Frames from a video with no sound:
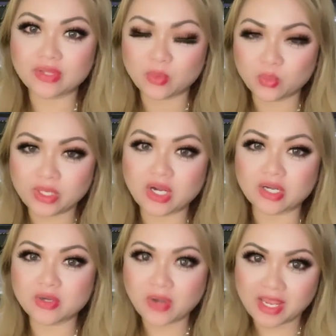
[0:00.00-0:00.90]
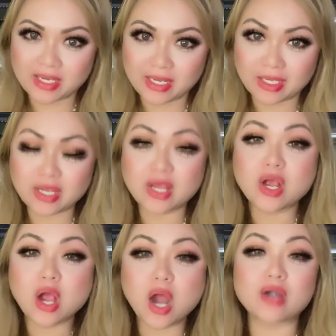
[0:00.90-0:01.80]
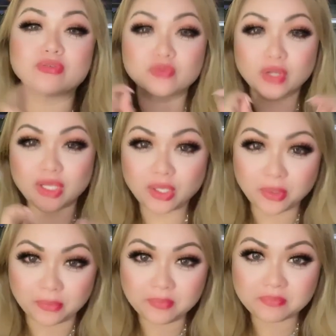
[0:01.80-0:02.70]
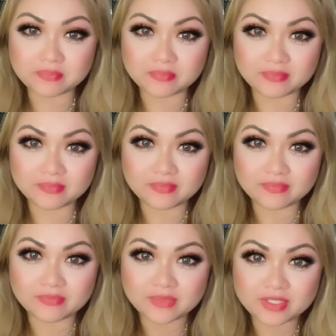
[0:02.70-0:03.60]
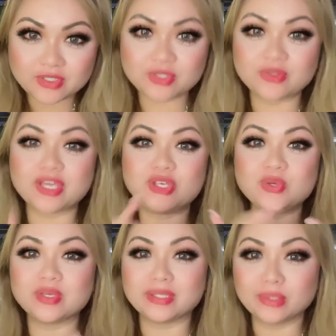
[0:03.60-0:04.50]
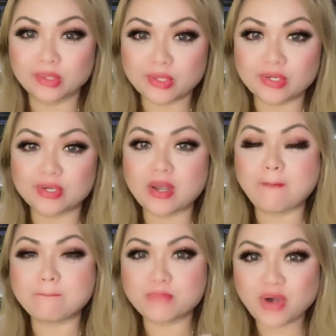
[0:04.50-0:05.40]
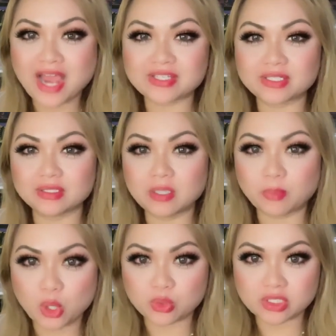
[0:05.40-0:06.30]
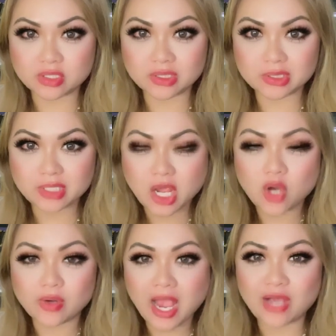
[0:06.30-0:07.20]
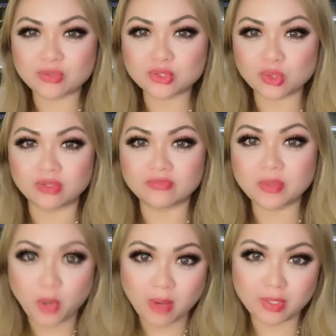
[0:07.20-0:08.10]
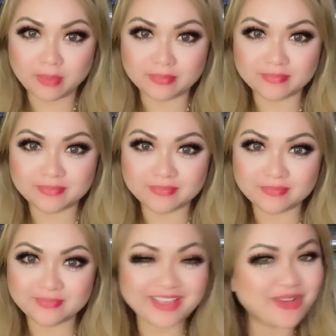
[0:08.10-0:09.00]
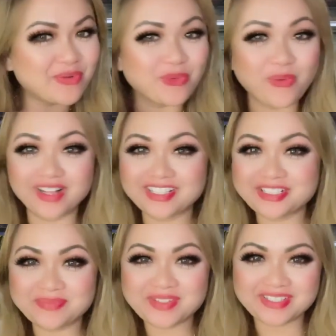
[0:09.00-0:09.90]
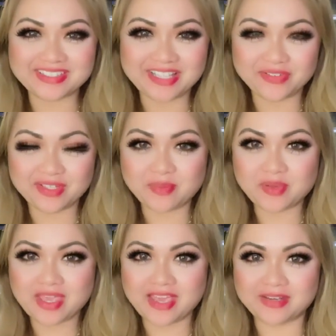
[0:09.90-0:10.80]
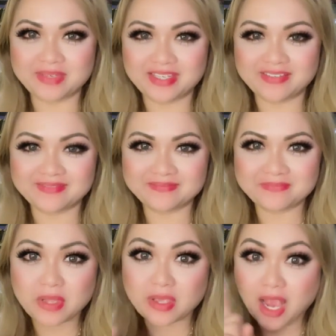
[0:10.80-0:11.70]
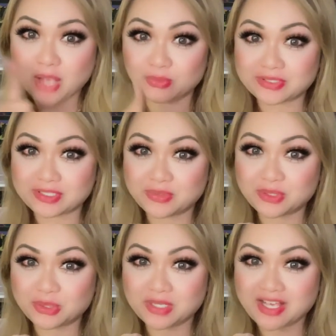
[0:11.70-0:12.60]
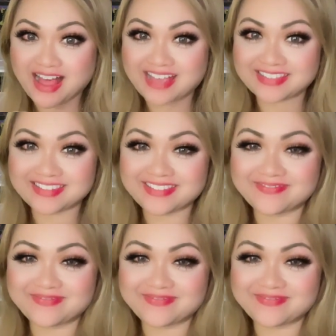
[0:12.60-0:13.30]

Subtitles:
that we are creating are for you so that you can learn practical approaches on how to solve the problem. Welcome to Level Up Academy. I will see you soon in class.